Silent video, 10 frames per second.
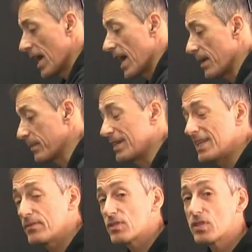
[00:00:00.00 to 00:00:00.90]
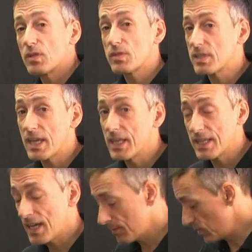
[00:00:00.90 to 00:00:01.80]
And even so, saying
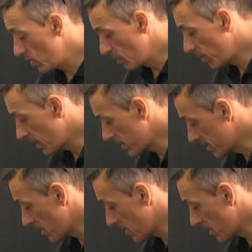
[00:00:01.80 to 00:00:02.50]
that, you can buy this